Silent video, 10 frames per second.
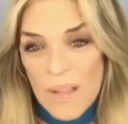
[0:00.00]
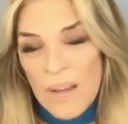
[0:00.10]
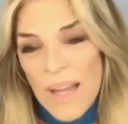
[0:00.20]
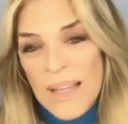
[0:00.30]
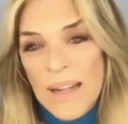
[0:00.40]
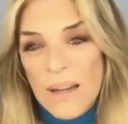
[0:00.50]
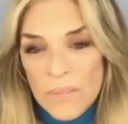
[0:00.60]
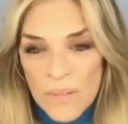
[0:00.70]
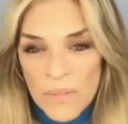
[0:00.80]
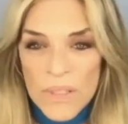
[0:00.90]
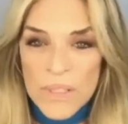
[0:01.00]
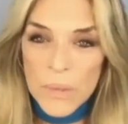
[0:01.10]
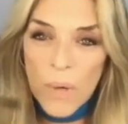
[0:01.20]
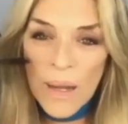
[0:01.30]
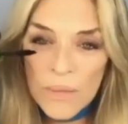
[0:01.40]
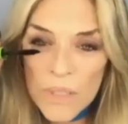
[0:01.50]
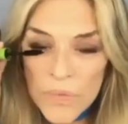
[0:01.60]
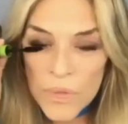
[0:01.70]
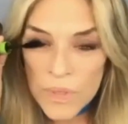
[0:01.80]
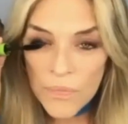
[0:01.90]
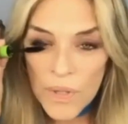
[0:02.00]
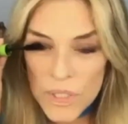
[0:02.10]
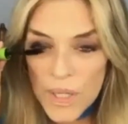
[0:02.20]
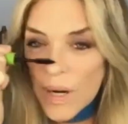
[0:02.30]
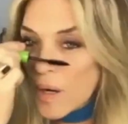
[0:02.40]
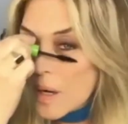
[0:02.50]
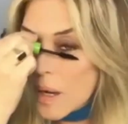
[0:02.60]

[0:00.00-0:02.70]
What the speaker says: I get out every once in a while, just for some fresh air.